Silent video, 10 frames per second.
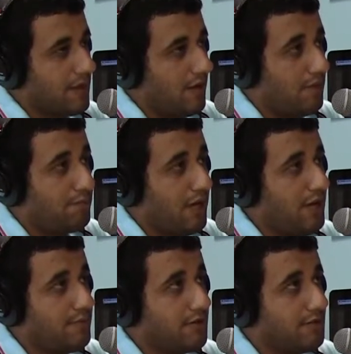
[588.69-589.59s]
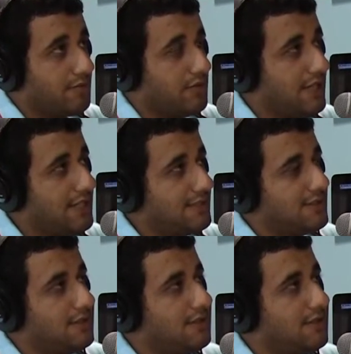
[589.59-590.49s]
On paper, I'm
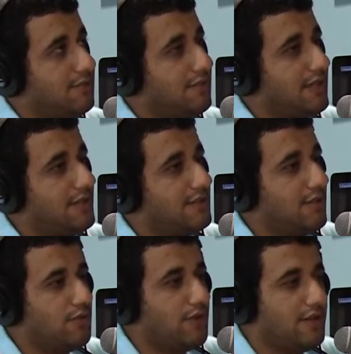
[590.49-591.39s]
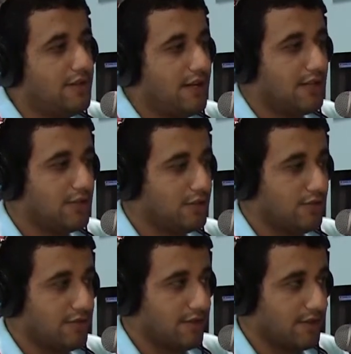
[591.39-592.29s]
great, but what did I do
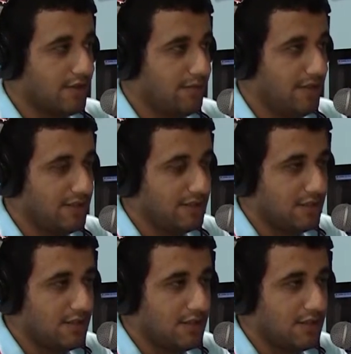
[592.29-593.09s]
for the community?